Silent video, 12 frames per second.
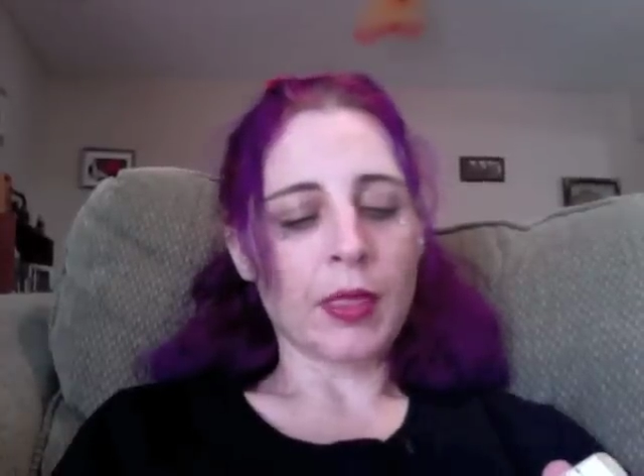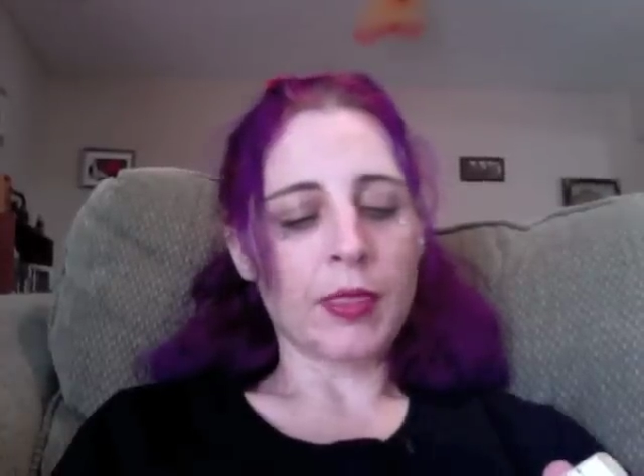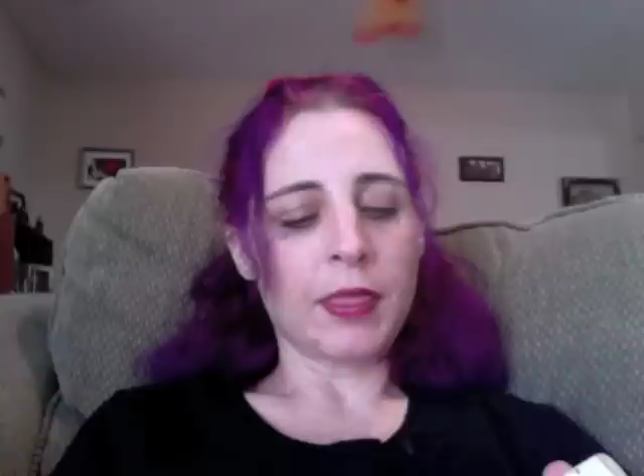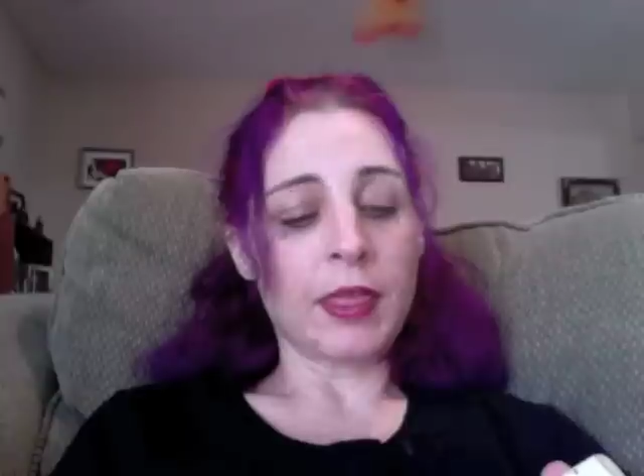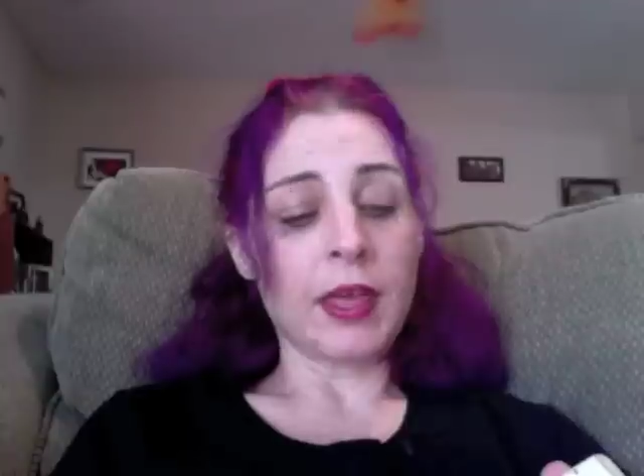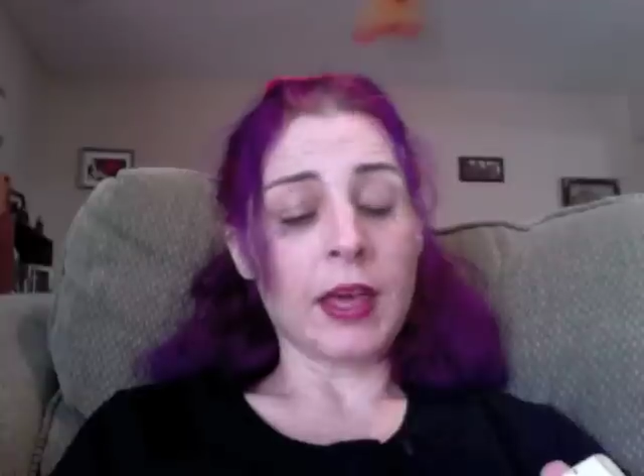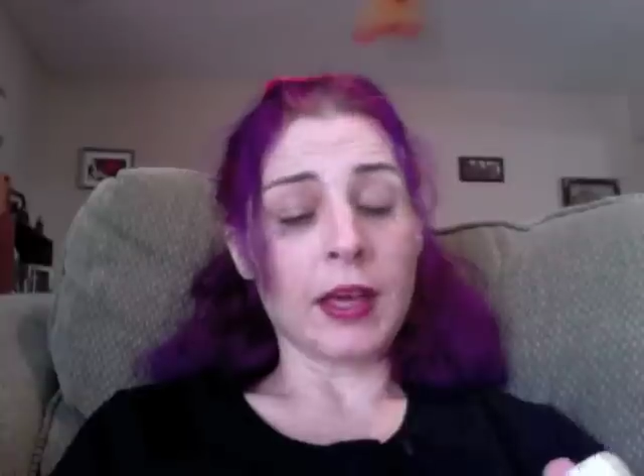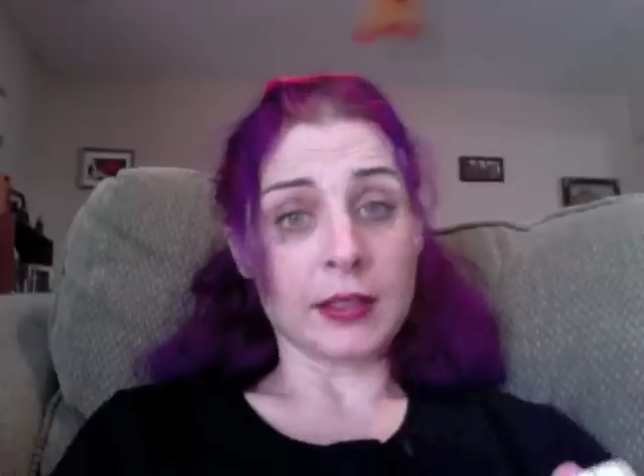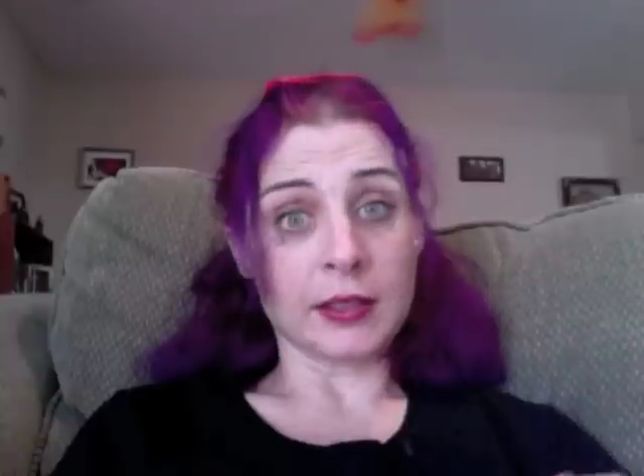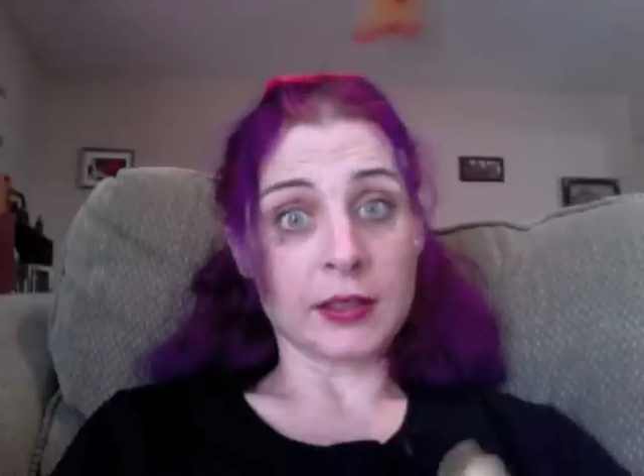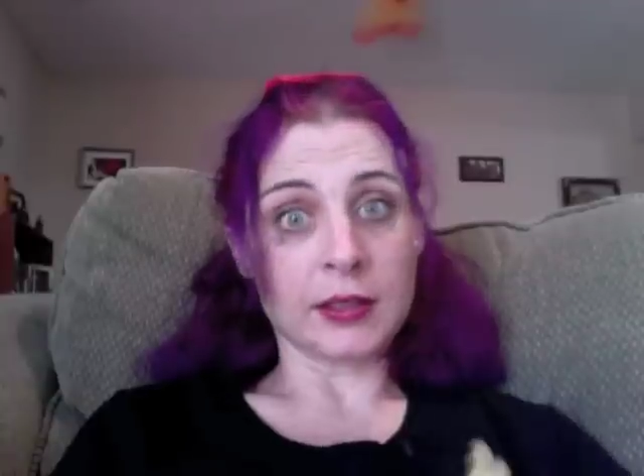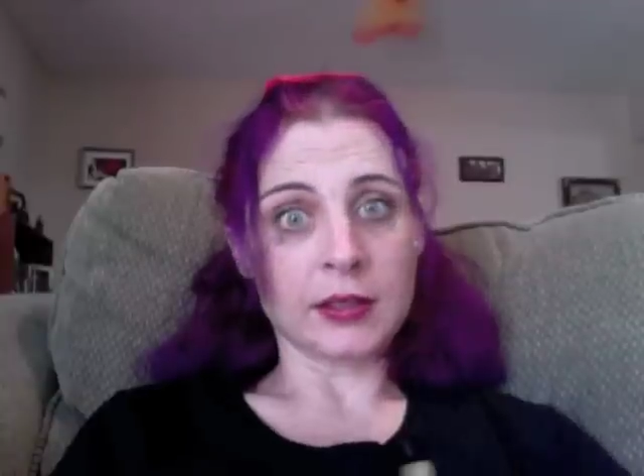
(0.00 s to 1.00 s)
This
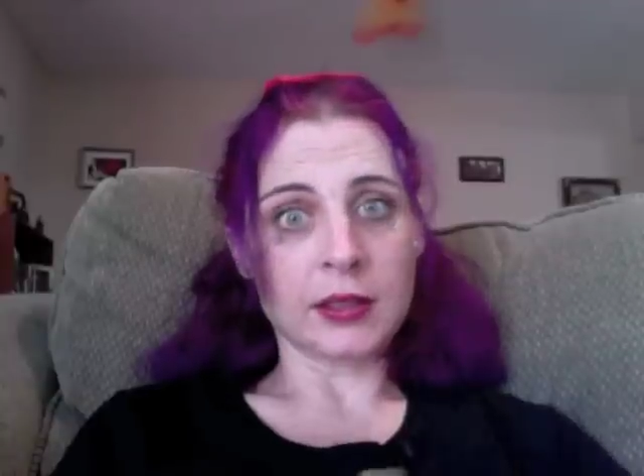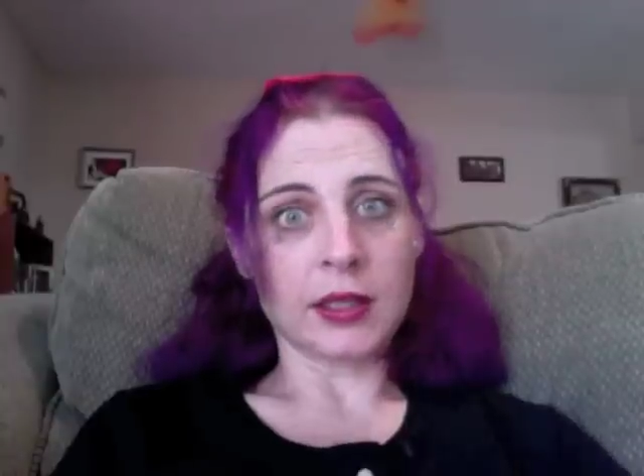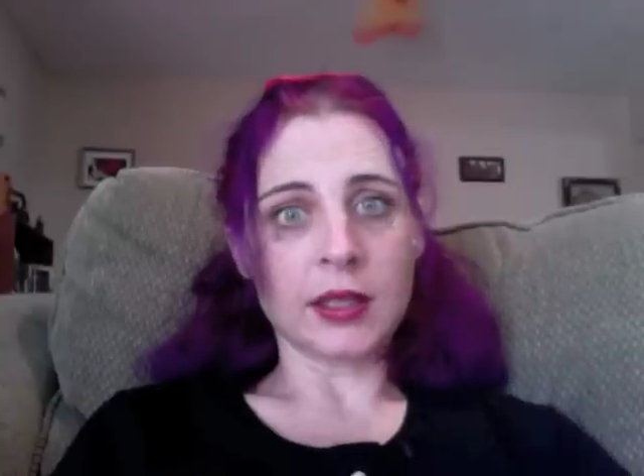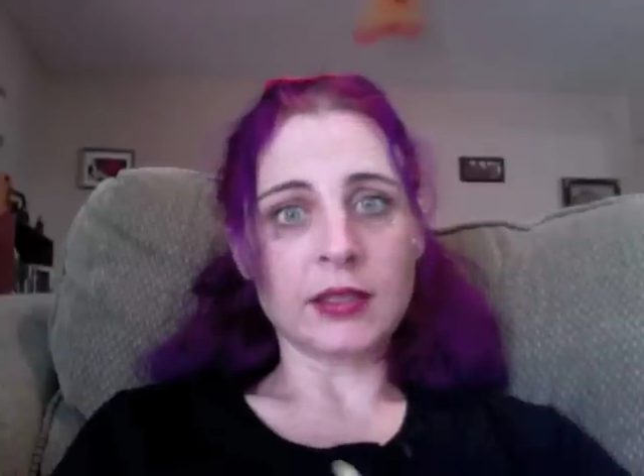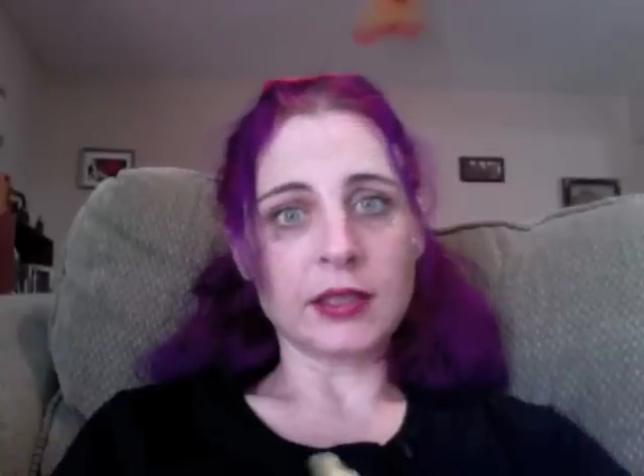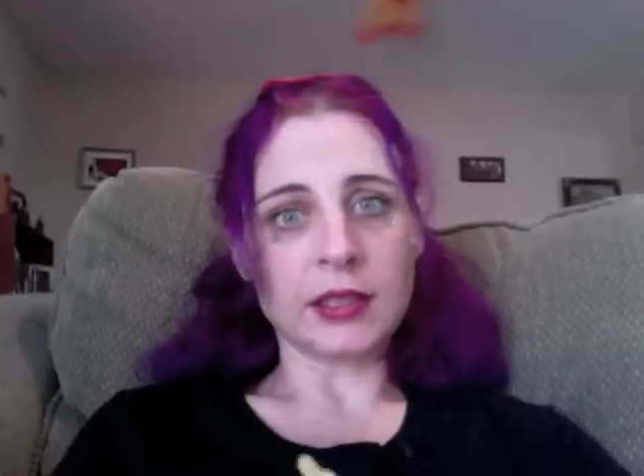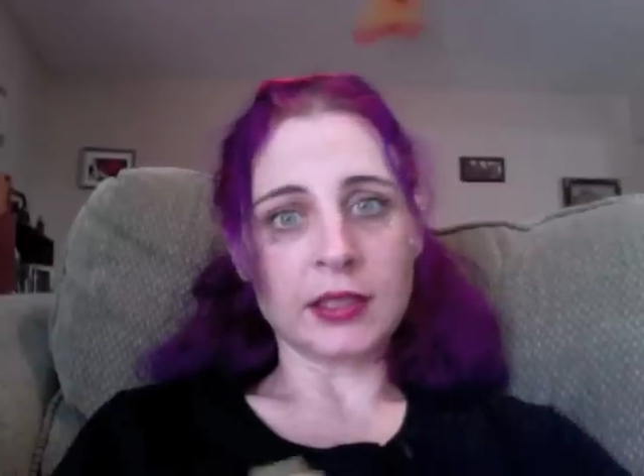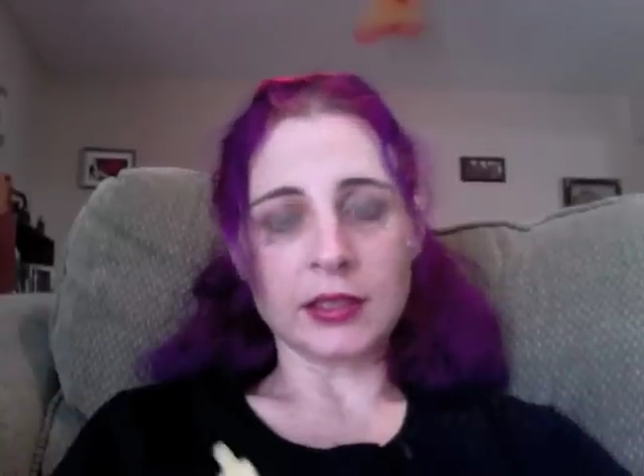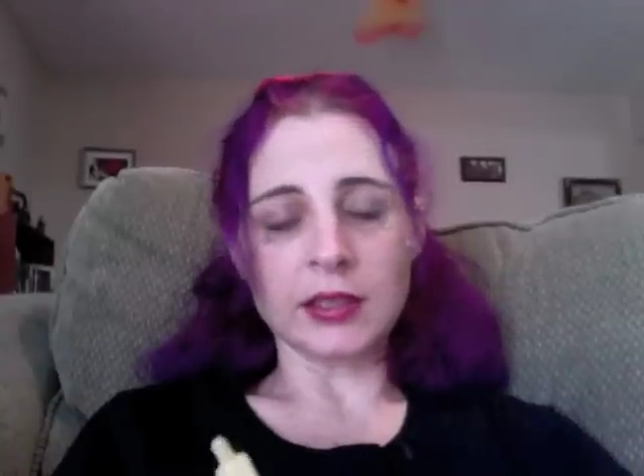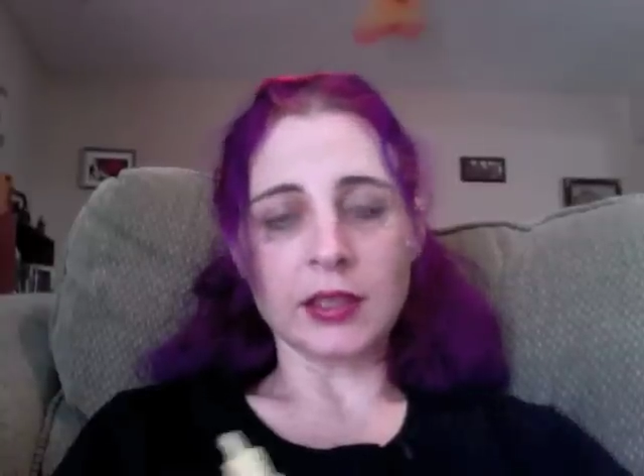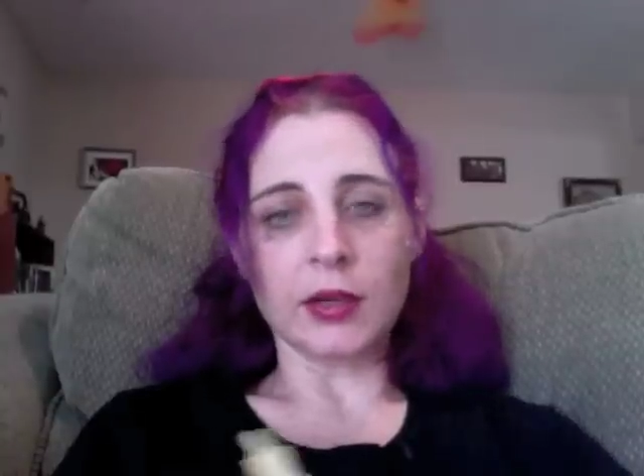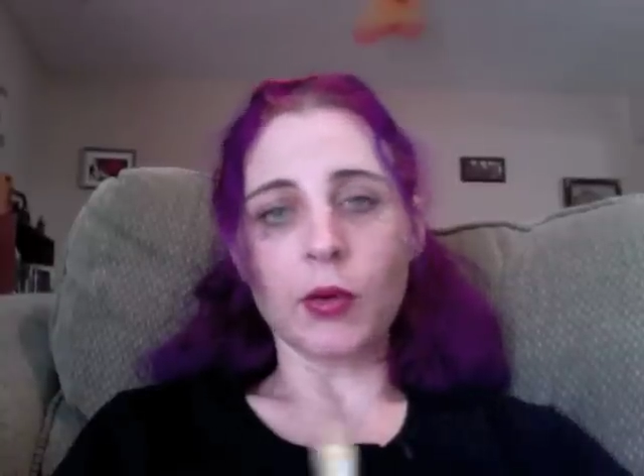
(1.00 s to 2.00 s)
is
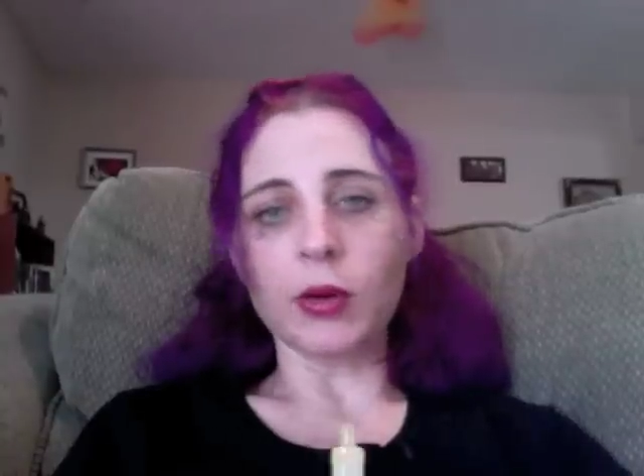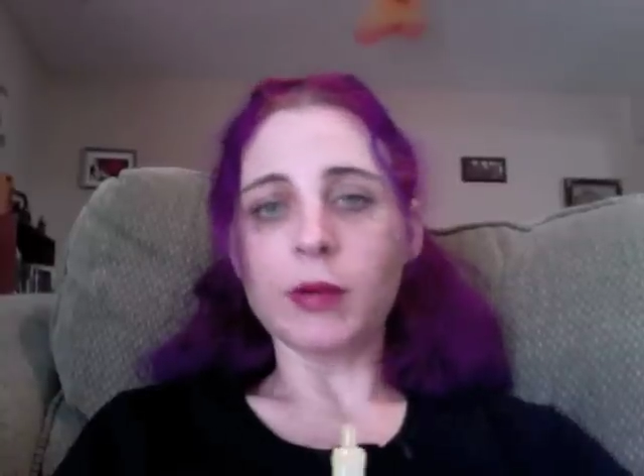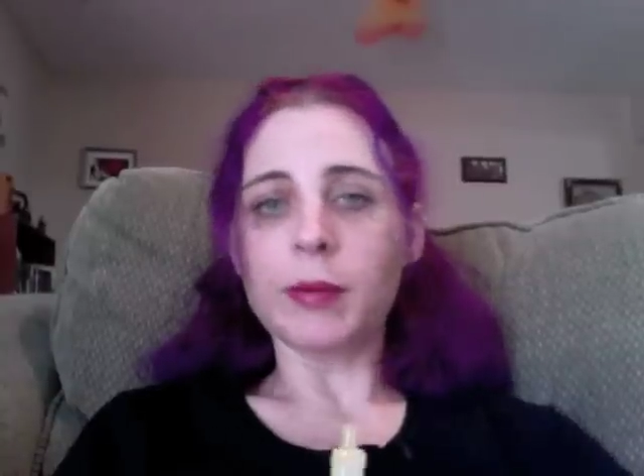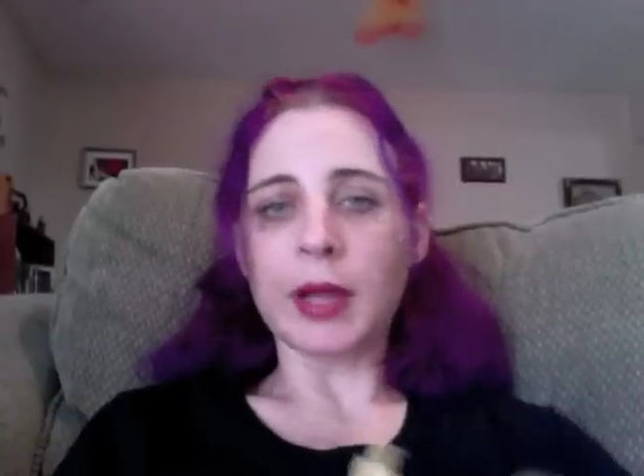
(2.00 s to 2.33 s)
easily going to